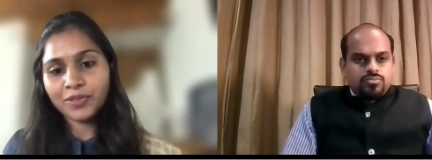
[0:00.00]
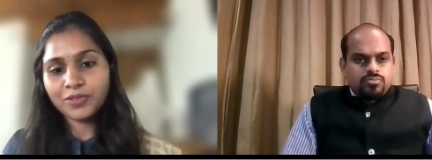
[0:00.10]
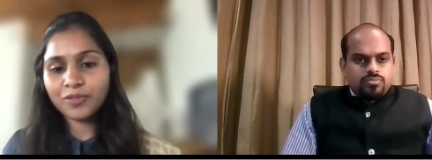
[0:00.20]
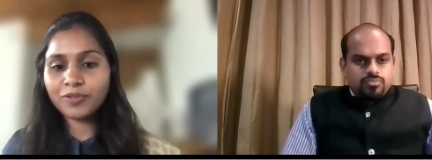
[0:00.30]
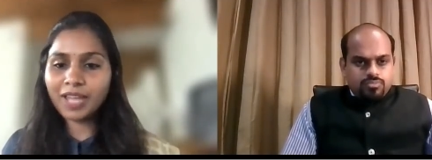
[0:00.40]

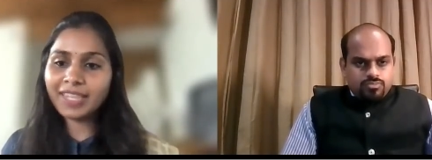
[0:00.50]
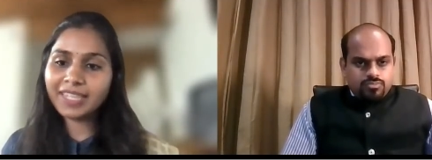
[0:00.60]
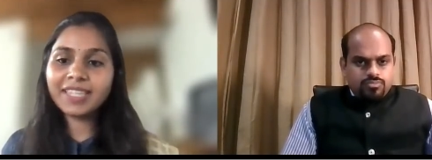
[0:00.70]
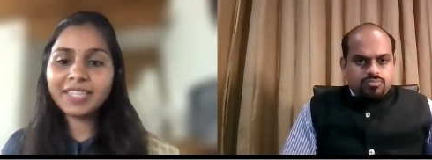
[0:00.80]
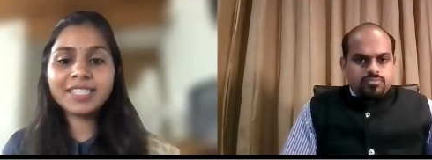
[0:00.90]
Speaker 1: So I
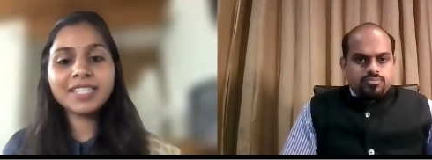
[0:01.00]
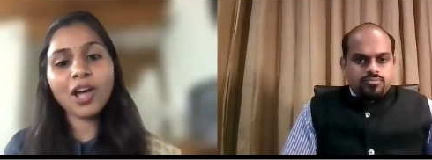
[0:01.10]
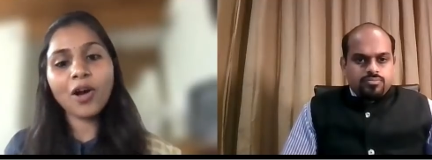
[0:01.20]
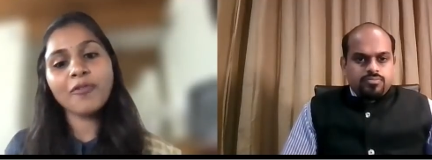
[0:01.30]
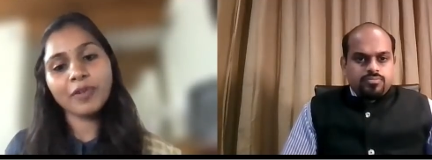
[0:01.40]
think this is
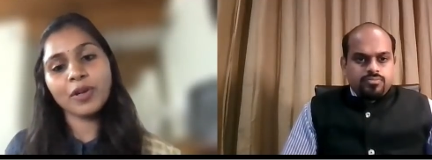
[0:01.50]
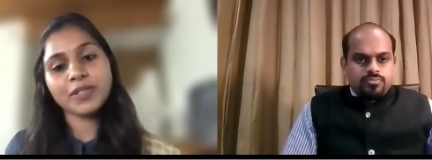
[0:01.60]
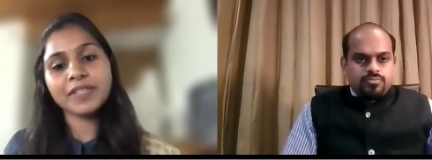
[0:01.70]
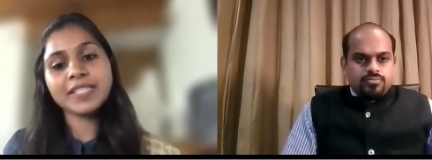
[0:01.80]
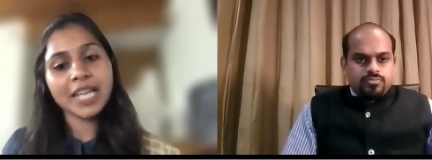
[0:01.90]
how
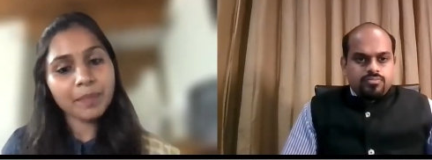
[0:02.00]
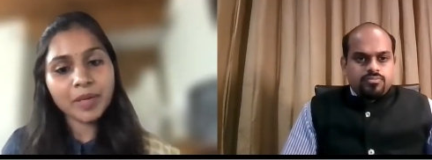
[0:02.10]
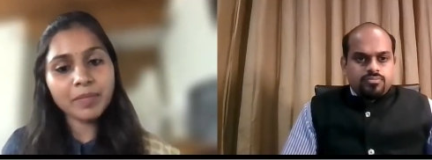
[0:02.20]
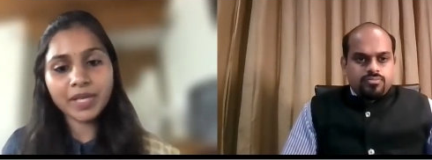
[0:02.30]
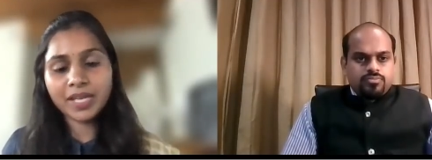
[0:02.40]
philosophy is
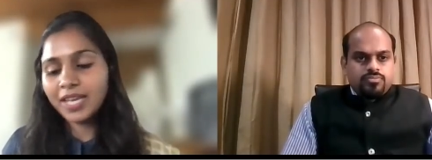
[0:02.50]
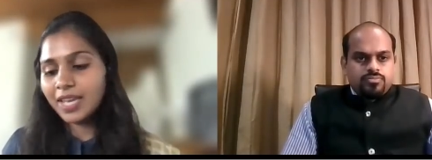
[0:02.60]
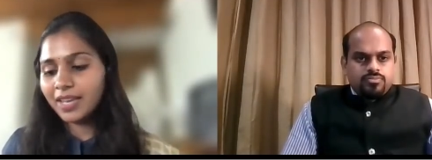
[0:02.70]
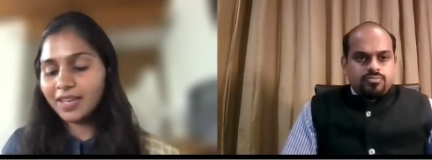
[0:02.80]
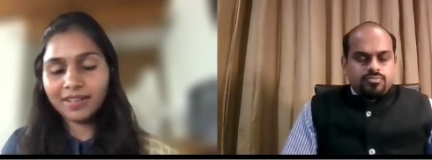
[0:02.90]
helping me
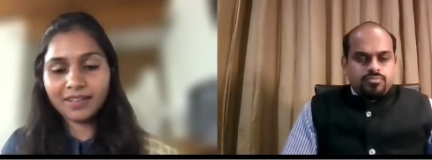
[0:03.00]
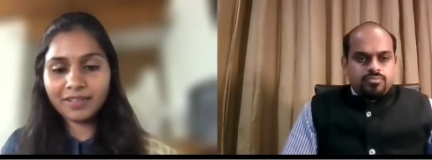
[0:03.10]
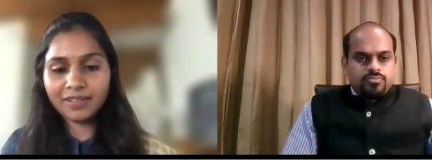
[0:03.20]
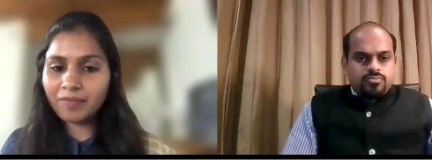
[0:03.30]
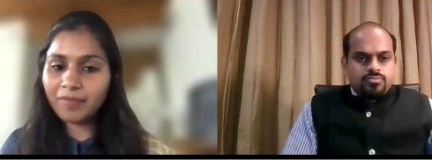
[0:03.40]

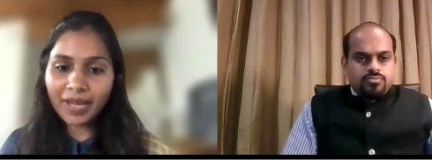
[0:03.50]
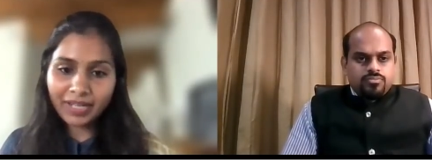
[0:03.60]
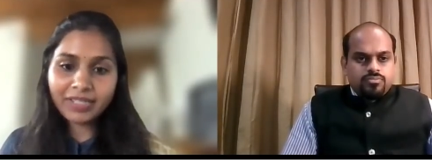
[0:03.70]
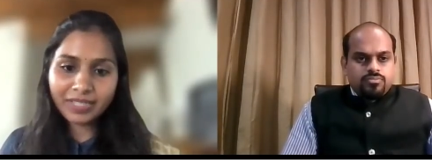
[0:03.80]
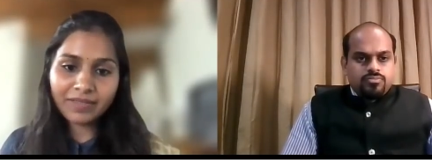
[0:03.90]
in
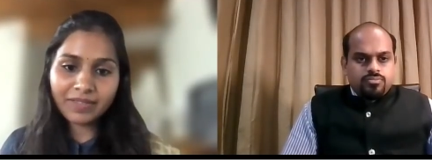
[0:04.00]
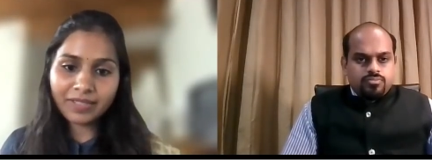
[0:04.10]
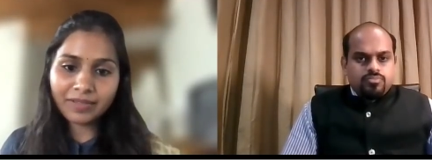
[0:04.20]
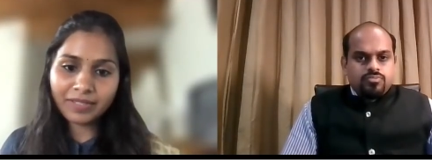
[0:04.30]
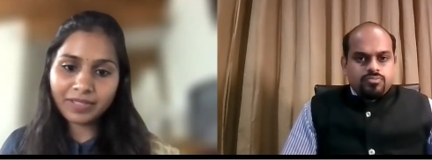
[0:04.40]
my civil
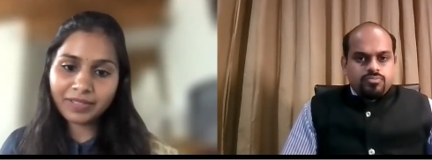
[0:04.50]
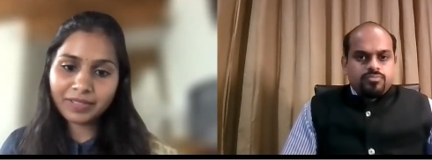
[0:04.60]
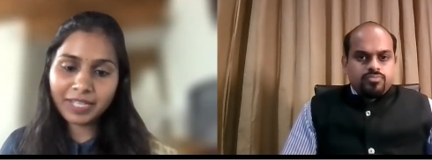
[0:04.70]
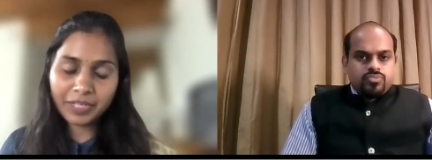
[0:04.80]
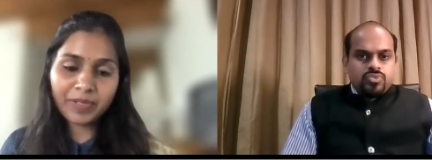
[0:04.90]
service
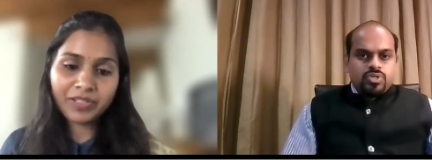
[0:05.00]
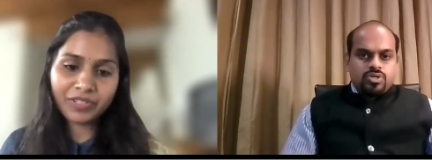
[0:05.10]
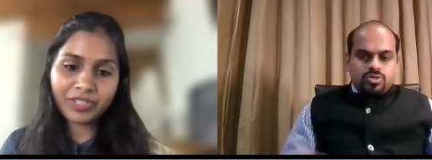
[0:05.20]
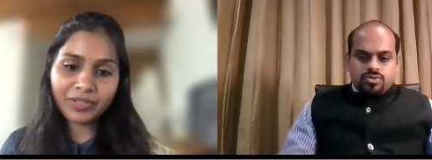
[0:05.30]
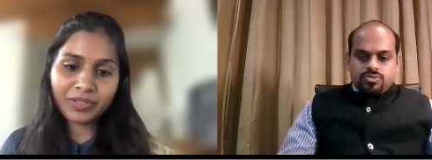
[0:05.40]

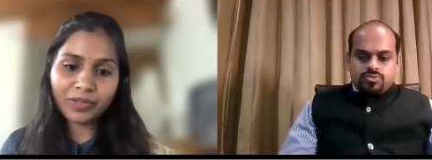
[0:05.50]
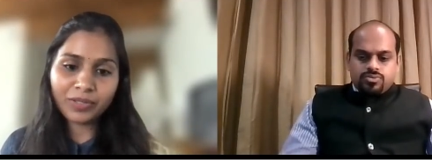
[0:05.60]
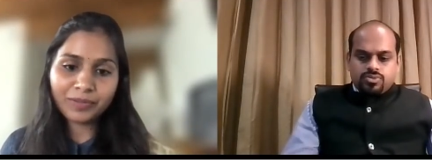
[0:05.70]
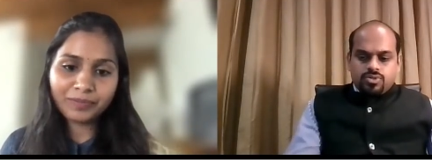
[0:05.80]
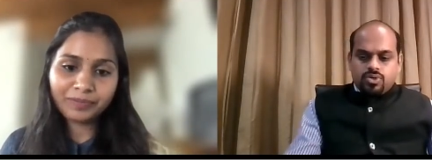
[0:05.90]
administration also.
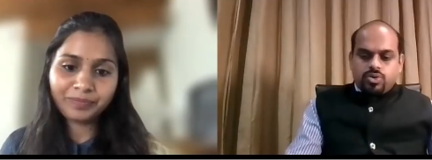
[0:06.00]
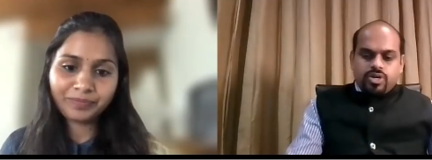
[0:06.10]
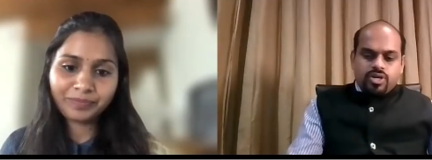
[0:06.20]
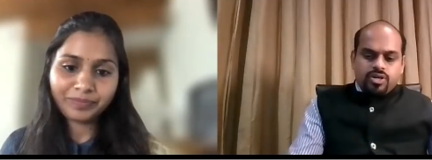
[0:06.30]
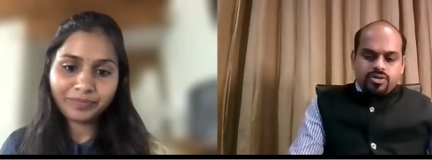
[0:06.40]

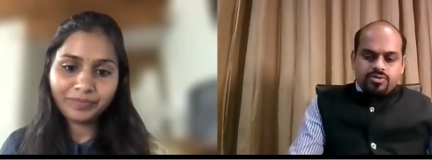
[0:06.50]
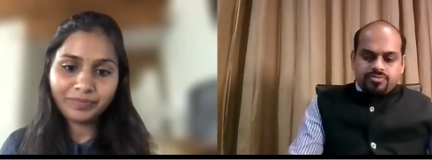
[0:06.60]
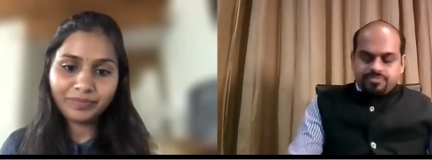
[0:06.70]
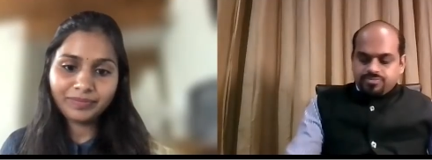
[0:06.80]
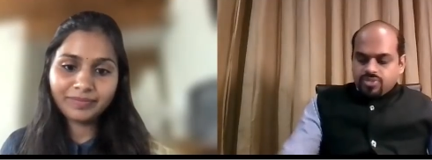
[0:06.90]
Speaker 2: Okay.
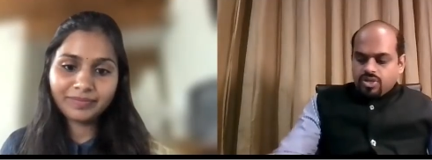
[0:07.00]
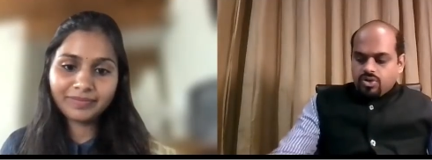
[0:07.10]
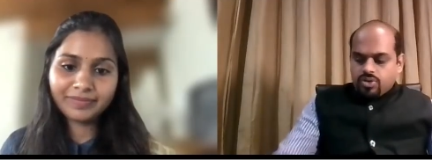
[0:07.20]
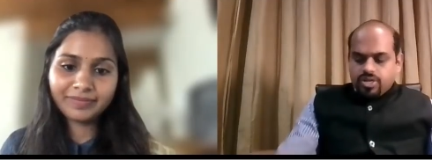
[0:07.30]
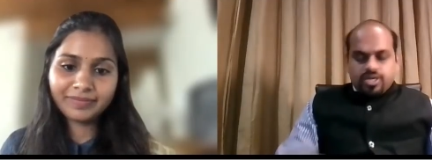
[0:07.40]

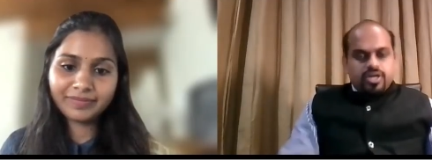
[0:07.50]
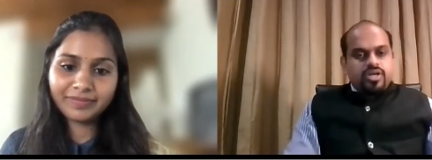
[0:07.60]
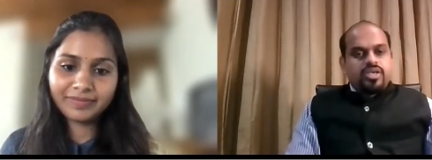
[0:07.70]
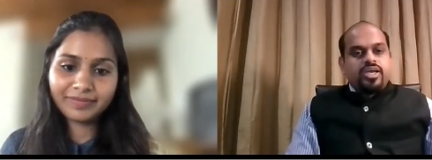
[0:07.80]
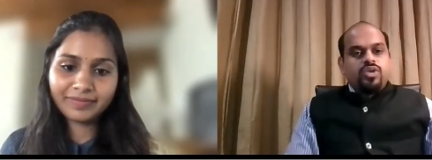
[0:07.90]
Okay.
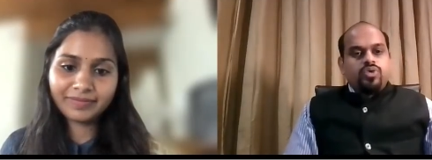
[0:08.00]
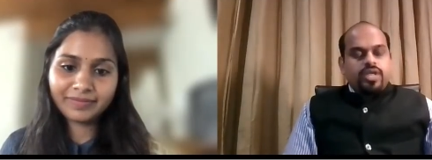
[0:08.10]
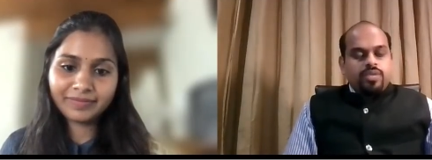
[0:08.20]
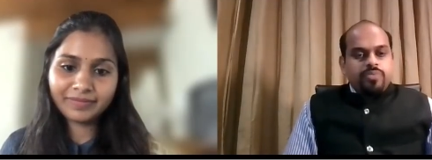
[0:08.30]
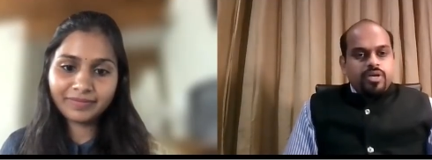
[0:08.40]
Uh, can you
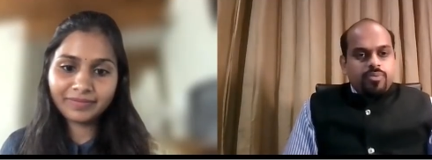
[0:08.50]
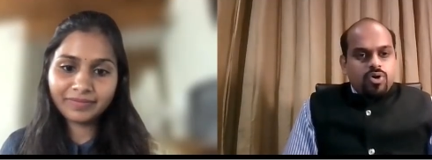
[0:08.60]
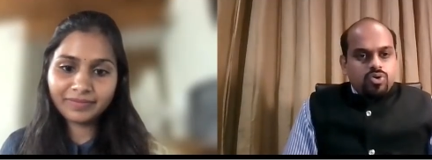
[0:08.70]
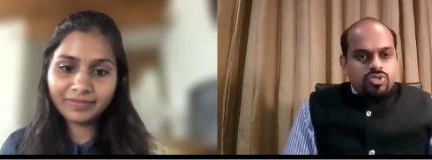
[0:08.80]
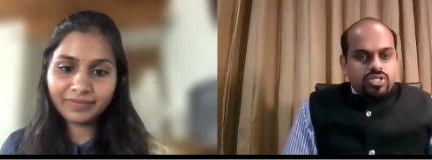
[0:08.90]
tell me
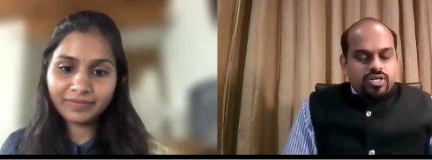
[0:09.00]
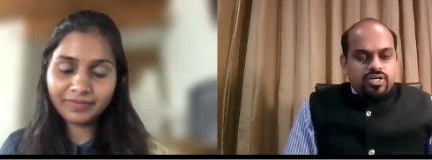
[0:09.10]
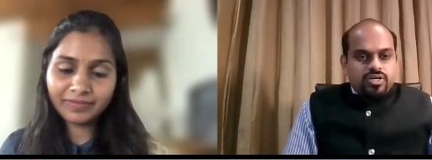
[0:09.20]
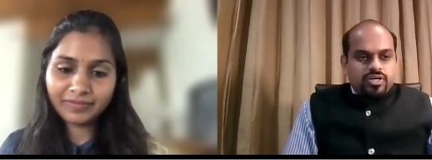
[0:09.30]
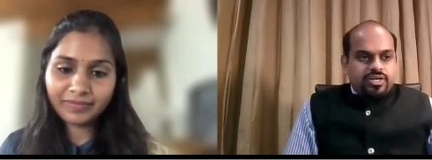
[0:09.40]
about
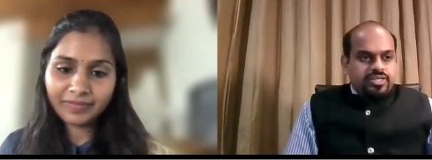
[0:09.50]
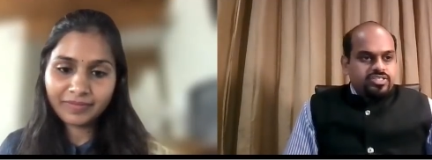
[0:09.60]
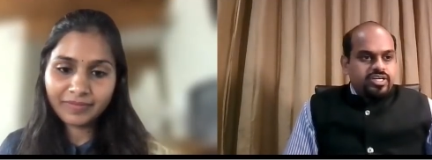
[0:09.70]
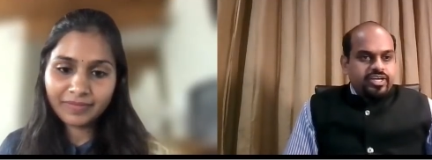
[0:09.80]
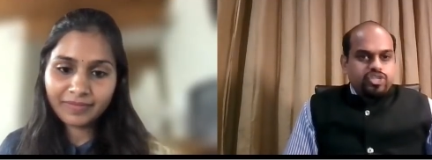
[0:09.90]
the
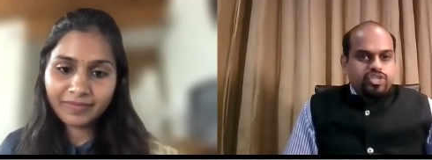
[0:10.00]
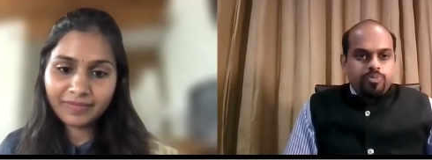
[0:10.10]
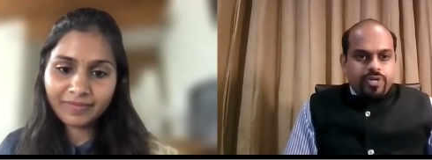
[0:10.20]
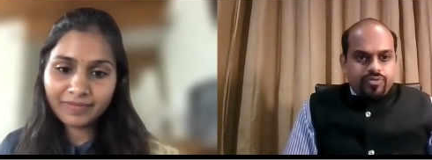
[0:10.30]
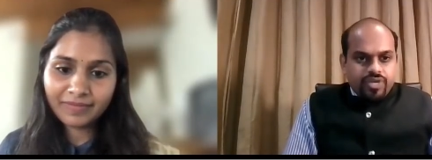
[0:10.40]
recent
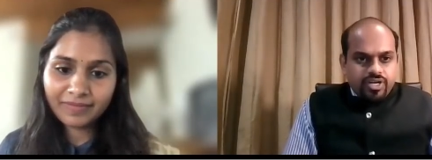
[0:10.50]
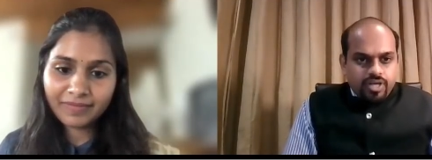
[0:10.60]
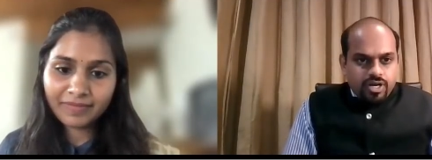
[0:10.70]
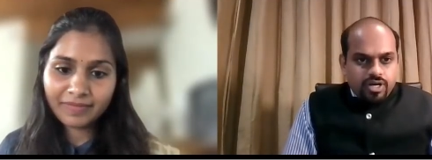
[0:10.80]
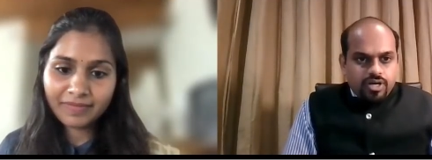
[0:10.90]
issue between
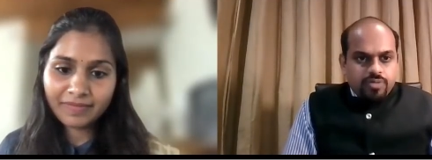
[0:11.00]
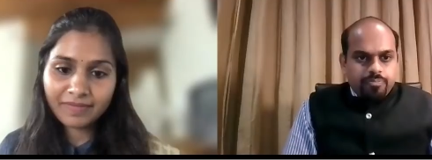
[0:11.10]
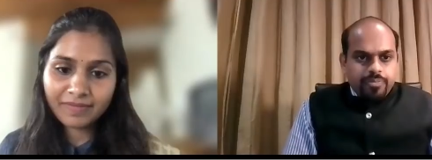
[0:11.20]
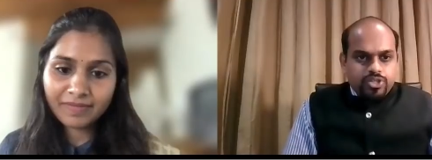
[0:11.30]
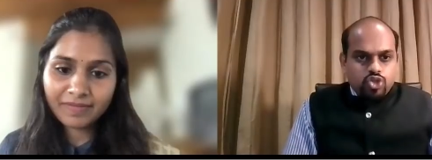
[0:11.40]
uh,
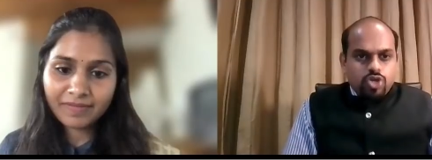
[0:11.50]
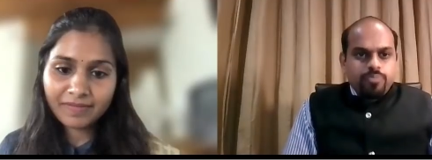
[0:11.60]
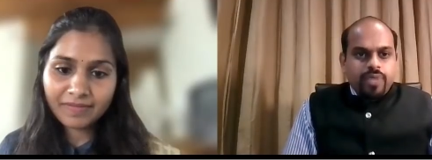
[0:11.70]
Mizoram